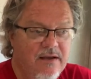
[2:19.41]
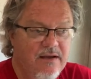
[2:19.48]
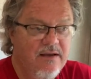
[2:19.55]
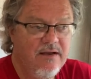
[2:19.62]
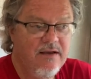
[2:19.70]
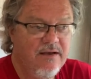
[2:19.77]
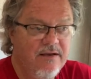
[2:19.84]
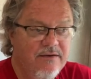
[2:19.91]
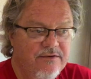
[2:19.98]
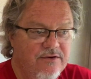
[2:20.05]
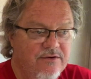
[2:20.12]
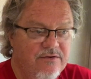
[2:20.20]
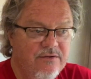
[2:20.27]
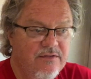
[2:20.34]
Uh, you
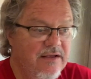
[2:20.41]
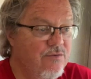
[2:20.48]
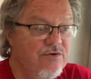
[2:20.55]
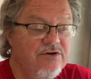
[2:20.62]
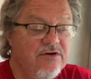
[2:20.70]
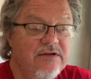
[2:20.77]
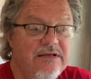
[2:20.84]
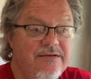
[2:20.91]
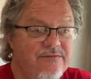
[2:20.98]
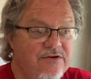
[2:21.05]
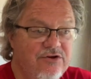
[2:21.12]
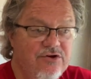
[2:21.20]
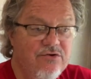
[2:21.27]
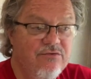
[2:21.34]
know, like when you're
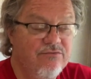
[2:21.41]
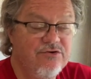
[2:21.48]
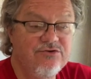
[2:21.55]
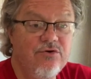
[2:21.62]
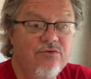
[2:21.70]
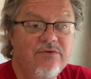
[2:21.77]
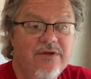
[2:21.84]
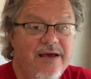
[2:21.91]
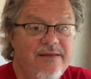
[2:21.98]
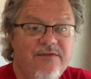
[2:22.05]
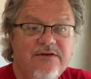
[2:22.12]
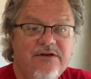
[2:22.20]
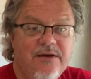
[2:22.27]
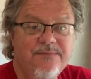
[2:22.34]
leaving, you don't. There's no line at
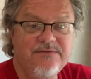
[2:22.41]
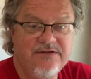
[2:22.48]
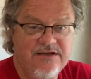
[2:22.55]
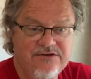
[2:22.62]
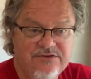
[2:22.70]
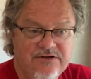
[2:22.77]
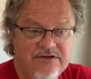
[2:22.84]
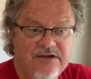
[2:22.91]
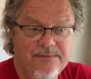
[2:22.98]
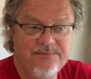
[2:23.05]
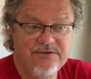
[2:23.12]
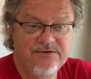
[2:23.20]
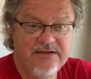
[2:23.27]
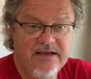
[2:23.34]
the dump station to
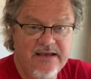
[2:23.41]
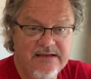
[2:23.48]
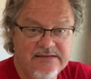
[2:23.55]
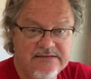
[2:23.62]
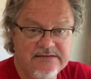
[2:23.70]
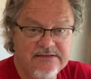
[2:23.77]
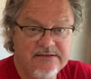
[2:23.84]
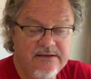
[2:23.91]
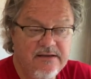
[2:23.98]
dump your tanks.